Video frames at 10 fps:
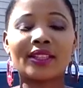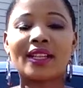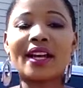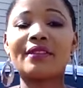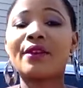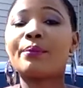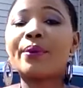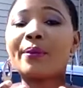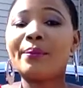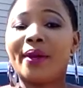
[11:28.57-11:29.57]
They're not even
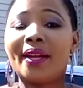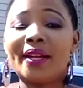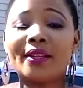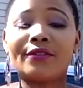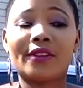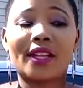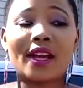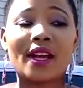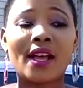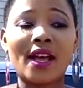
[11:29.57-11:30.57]
prepared for that.